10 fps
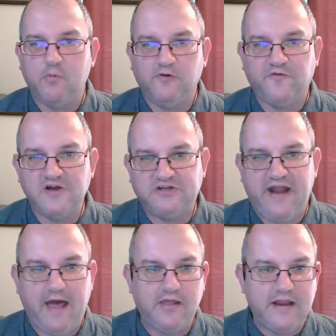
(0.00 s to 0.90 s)
more
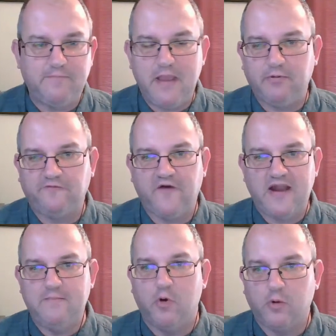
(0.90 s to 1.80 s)
functionality, people are
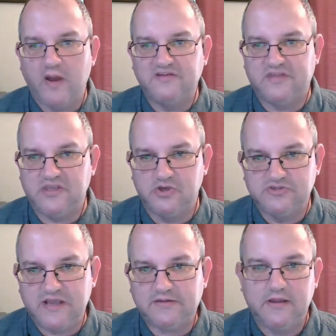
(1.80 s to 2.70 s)
finding more ways to
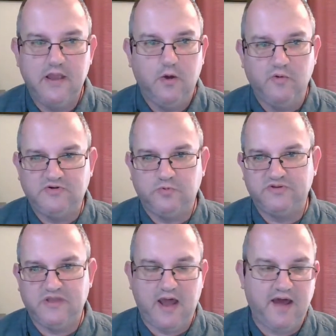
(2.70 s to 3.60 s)
use it, which
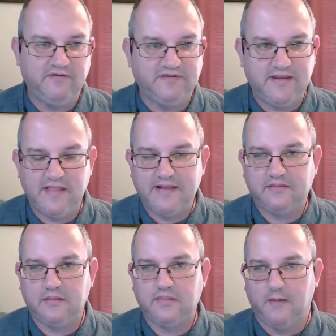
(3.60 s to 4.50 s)
was obviously like
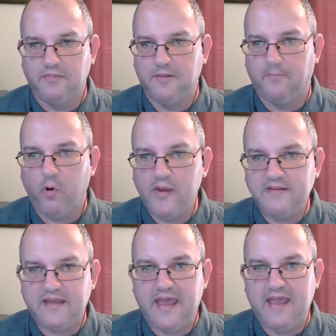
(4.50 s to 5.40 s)
the
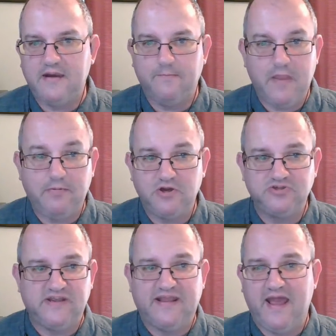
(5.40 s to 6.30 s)
point, and people are
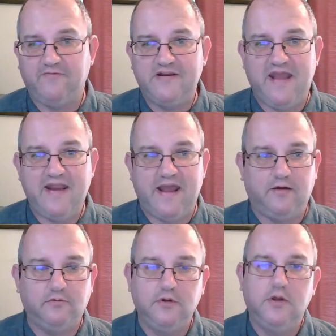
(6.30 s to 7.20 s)
using it every day now.